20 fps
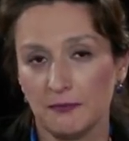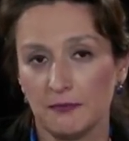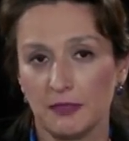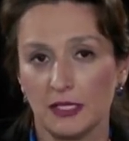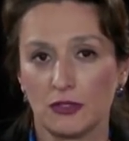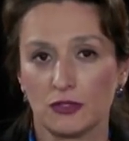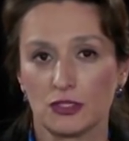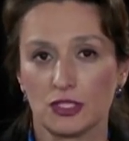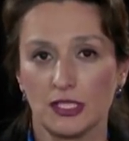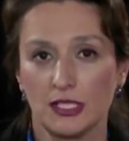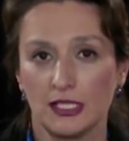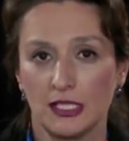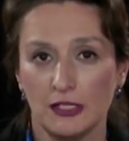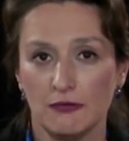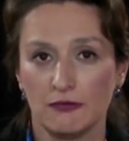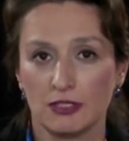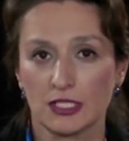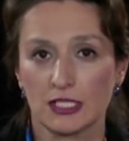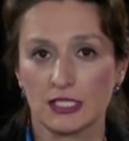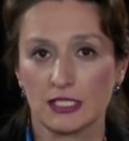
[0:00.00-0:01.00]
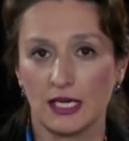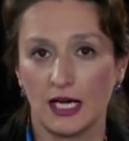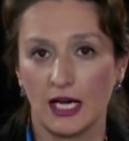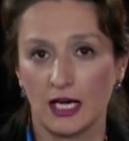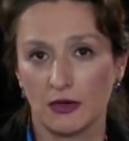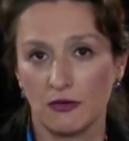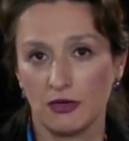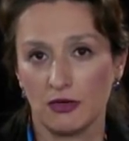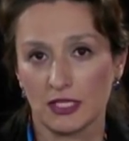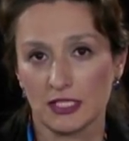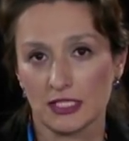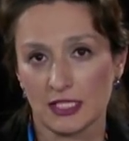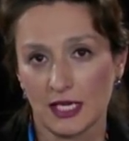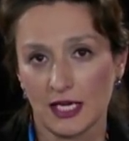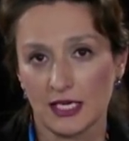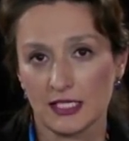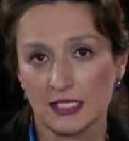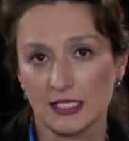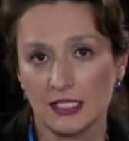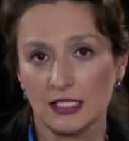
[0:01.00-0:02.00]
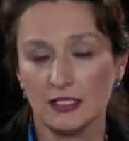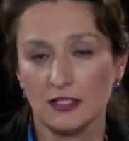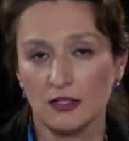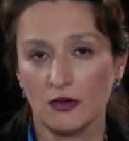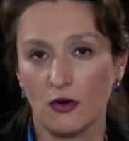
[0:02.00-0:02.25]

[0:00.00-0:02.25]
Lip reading: because it gives us accurate sizing